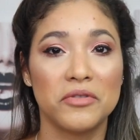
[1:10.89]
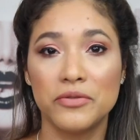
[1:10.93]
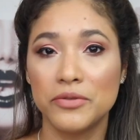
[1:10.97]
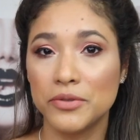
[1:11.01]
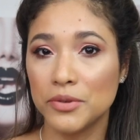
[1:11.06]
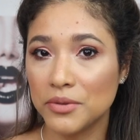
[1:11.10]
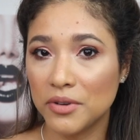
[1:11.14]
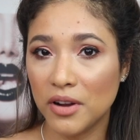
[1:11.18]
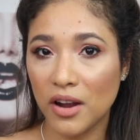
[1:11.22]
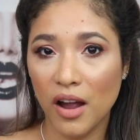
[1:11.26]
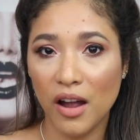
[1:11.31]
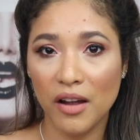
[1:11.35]

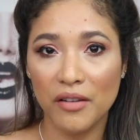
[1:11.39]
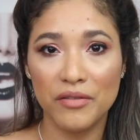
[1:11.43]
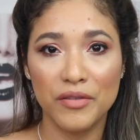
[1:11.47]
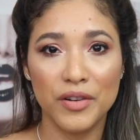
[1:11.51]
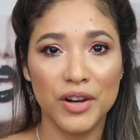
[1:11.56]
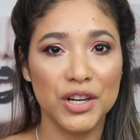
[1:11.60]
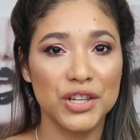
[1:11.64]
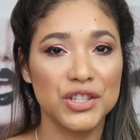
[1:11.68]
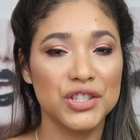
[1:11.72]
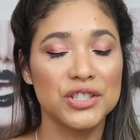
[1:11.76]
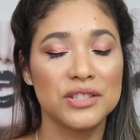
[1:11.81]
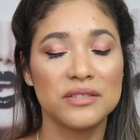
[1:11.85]
Full
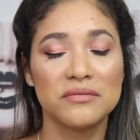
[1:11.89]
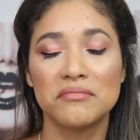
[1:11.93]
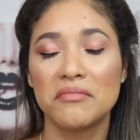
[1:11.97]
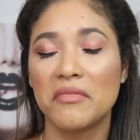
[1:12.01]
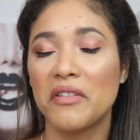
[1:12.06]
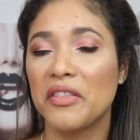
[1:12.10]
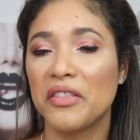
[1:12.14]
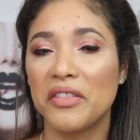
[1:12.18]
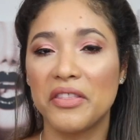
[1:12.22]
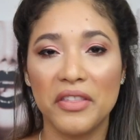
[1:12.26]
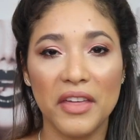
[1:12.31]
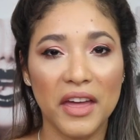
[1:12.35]
coverage,
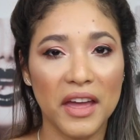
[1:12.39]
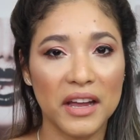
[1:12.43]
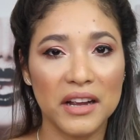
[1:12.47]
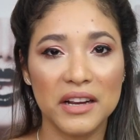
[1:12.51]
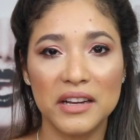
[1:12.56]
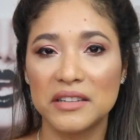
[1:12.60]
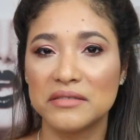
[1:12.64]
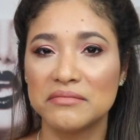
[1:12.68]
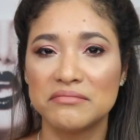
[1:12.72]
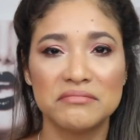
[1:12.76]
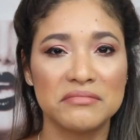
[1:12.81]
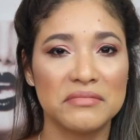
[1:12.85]
thick,